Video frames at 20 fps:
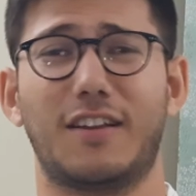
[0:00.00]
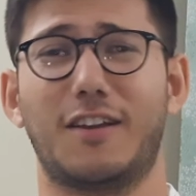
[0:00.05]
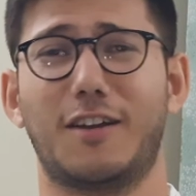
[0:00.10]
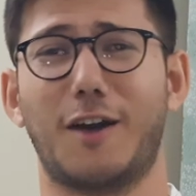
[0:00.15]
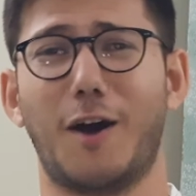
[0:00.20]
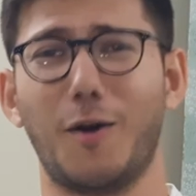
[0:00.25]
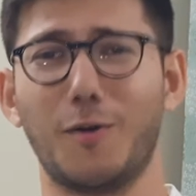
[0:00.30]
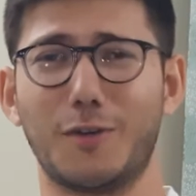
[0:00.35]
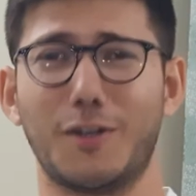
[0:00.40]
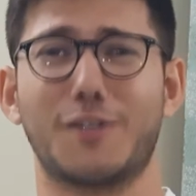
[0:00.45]

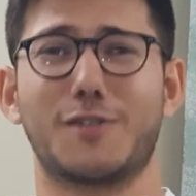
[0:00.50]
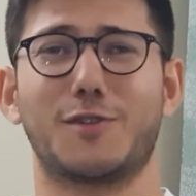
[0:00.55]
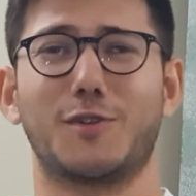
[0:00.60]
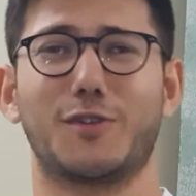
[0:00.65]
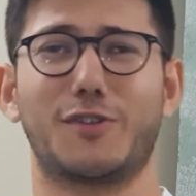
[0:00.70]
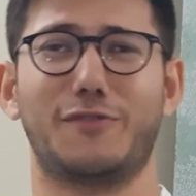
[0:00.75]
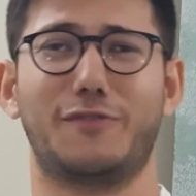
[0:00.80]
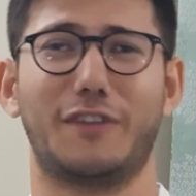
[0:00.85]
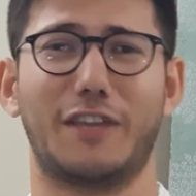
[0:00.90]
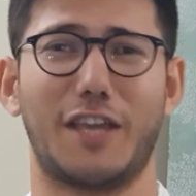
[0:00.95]
countless
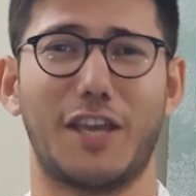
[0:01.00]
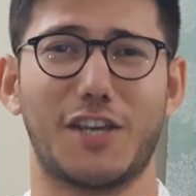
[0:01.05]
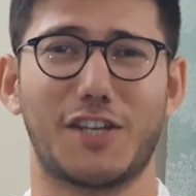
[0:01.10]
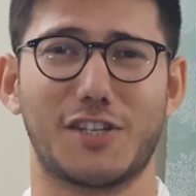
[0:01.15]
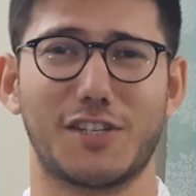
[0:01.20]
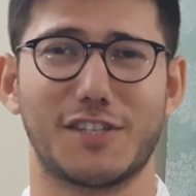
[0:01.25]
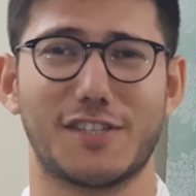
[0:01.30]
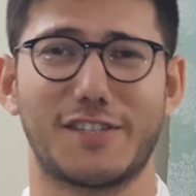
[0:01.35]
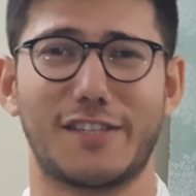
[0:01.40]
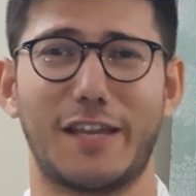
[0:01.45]

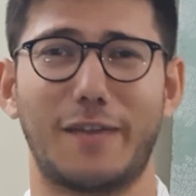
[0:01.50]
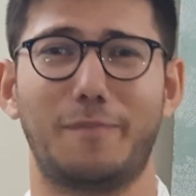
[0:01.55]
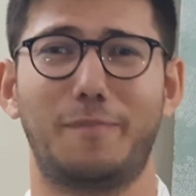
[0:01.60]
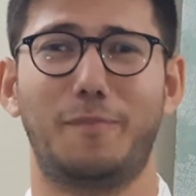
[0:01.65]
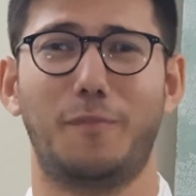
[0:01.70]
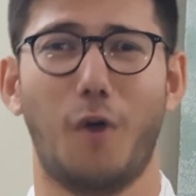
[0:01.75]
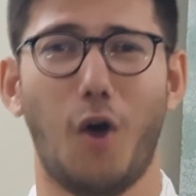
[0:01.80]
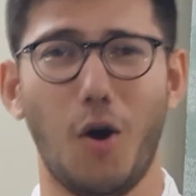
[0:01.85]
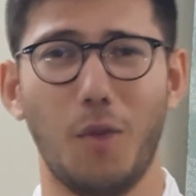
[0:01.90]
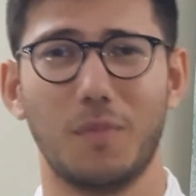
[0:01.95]
notifications that
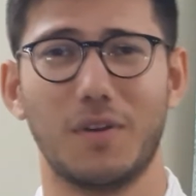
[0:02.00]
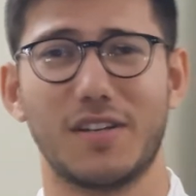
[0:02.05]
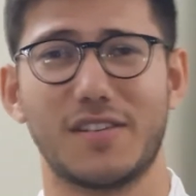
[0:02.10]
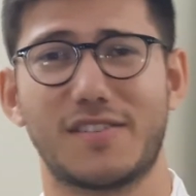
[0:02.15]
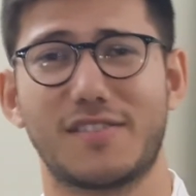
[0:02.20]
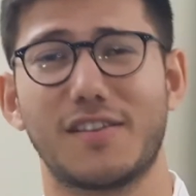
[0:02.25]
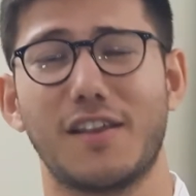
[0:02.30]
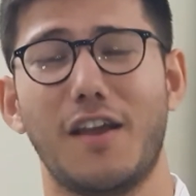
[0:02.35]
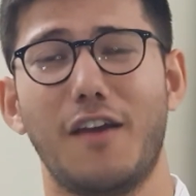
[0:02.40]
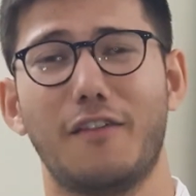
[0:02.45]
bomb
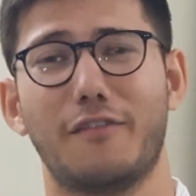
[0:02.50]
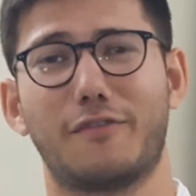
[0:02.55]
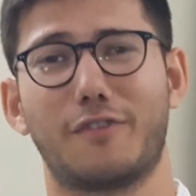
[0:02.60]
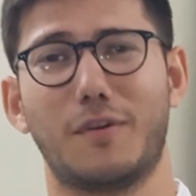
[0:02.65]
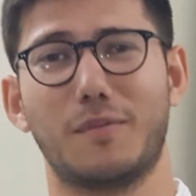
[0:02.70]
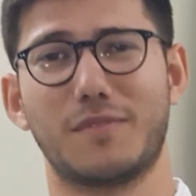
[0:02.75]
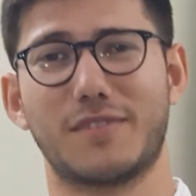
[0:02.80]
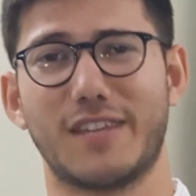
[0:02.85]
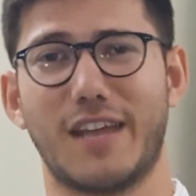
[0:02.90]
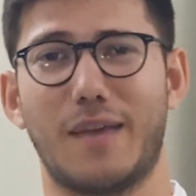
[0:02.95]
us
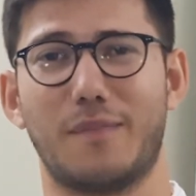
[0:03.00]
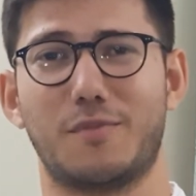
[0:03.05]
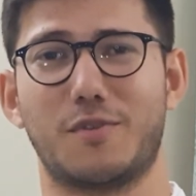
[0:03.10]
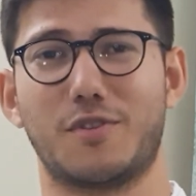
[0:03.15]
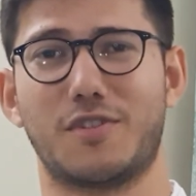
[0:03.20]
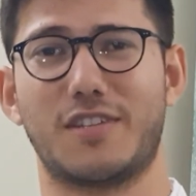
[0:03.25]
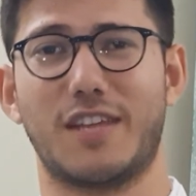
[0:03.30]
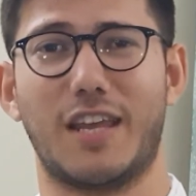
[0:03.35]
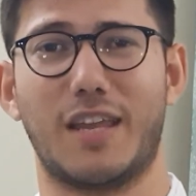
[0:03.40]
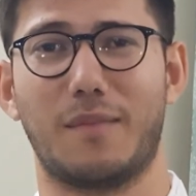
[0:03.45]
from time
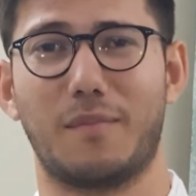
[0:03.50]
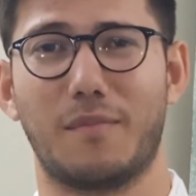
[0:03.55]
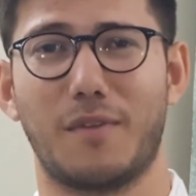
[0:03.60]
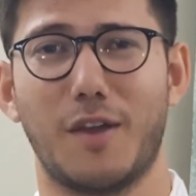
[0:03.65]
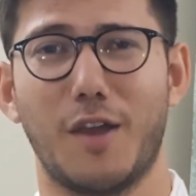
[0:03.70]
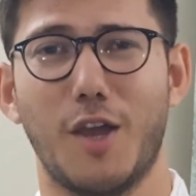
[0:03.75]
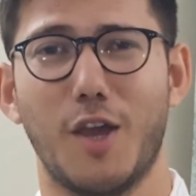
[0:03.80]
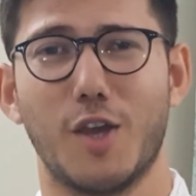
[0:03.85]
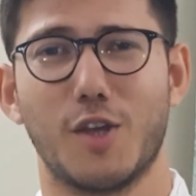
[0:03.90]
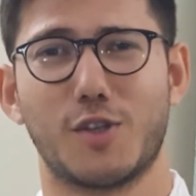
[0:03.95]
to time.
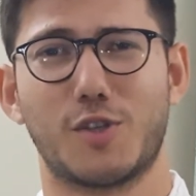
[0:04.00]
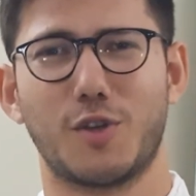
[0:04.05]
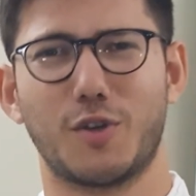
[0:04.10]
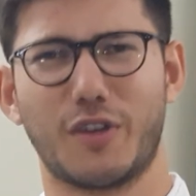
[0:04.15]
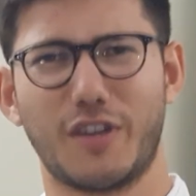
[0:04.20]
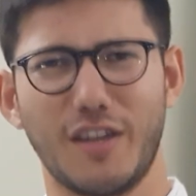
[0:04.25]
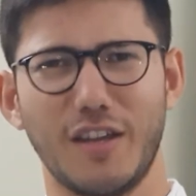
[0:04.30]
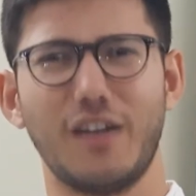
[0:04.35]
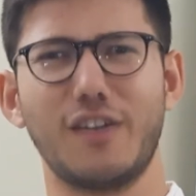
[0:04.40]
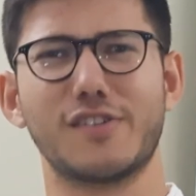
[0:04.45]
So
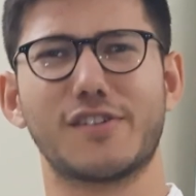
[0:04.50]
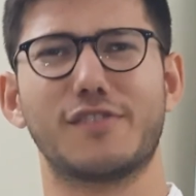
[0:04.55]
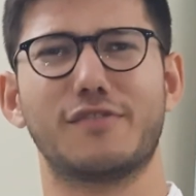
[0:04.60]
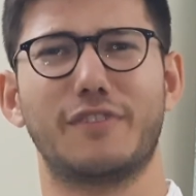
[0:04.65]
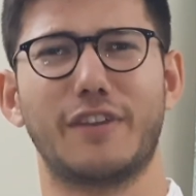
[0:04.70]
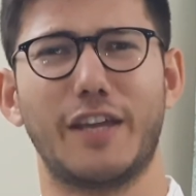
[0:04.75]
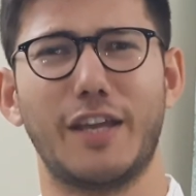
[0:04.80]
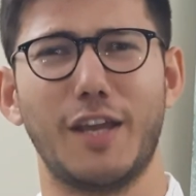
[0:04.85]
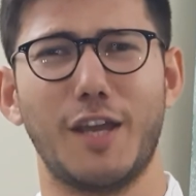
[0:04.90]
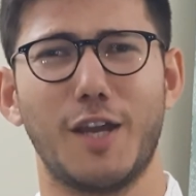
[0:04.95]
here's a
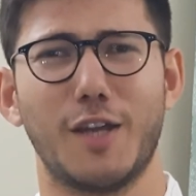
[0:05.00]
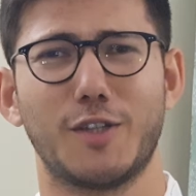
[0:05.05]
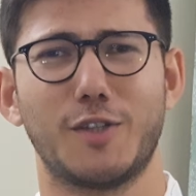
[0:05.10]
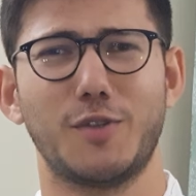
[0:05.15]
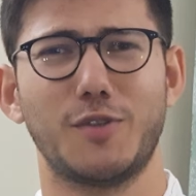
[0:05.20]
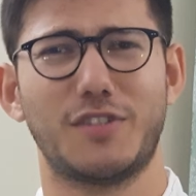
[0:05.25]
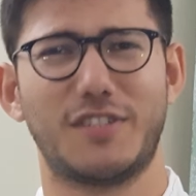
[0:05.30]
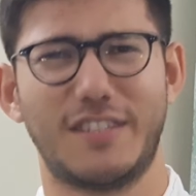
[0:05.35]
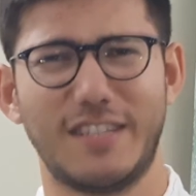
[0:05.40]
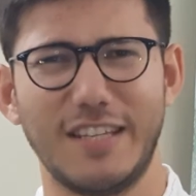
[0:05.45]
way
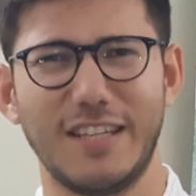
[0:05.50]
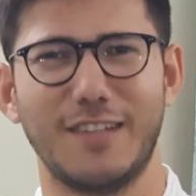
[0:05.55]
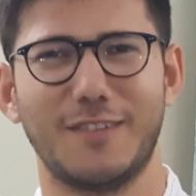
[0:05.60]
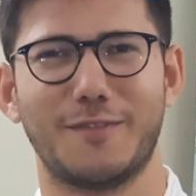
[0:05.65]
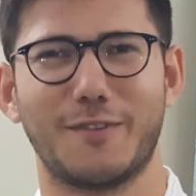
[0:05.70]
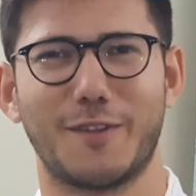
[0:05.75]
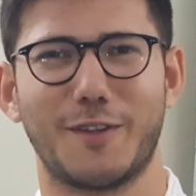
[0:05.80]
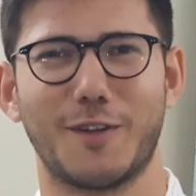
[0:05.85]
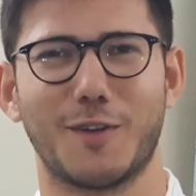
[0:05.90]
to deal with your